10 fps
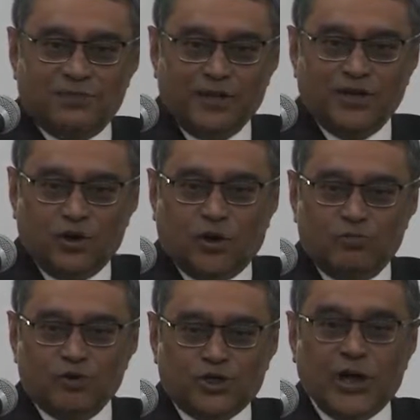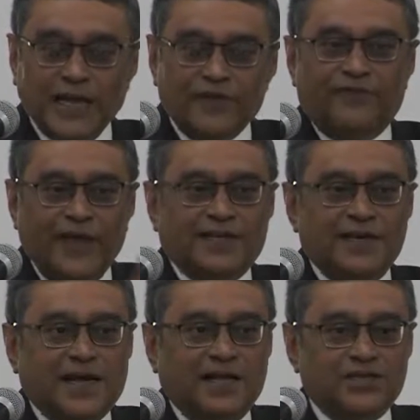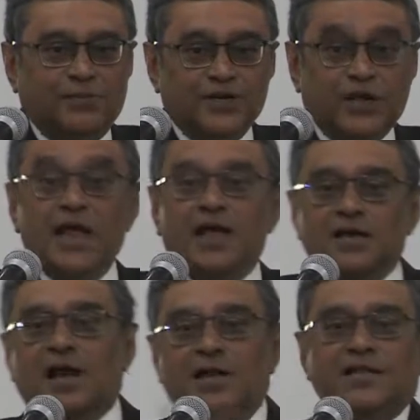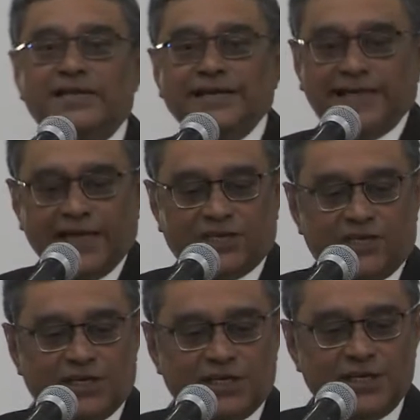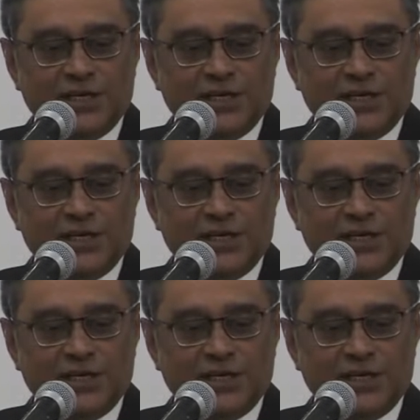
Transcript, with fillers: being almost together, faith and culture being together. Gandhi detached it.